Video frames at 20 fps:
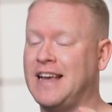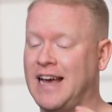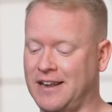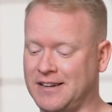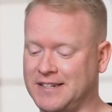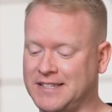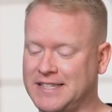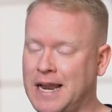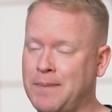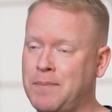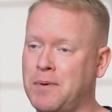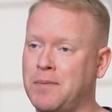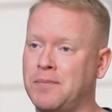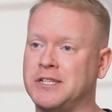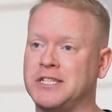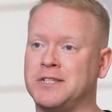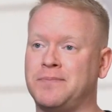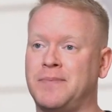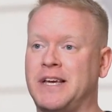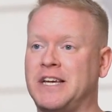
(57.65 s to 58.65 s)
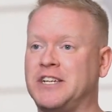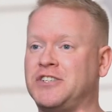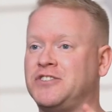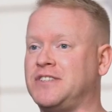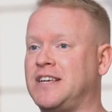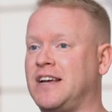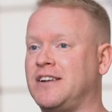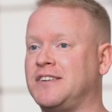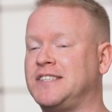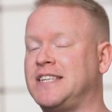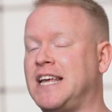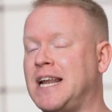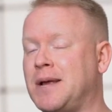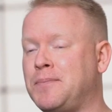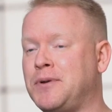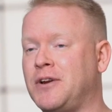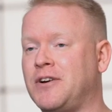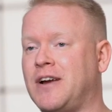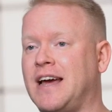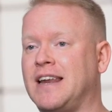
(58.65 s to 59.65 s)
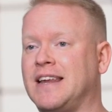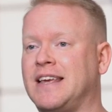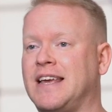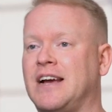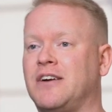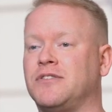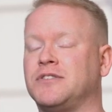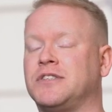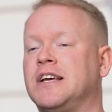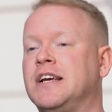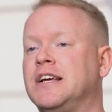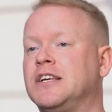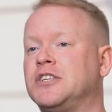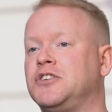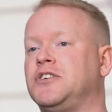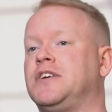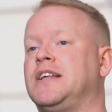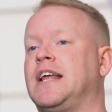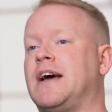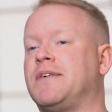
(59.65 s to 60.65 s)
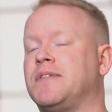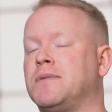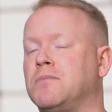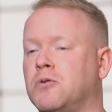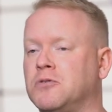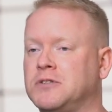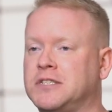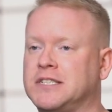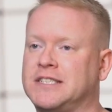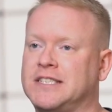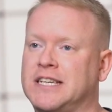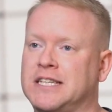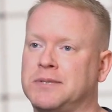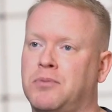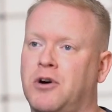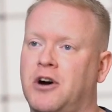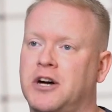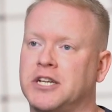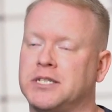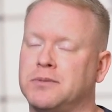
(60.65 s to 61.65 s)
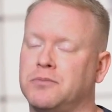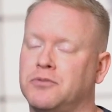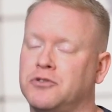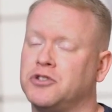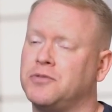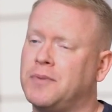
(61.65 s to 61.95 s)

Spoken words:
how to set up your business managers, how to set up your ad accounts so you can have the most success possible.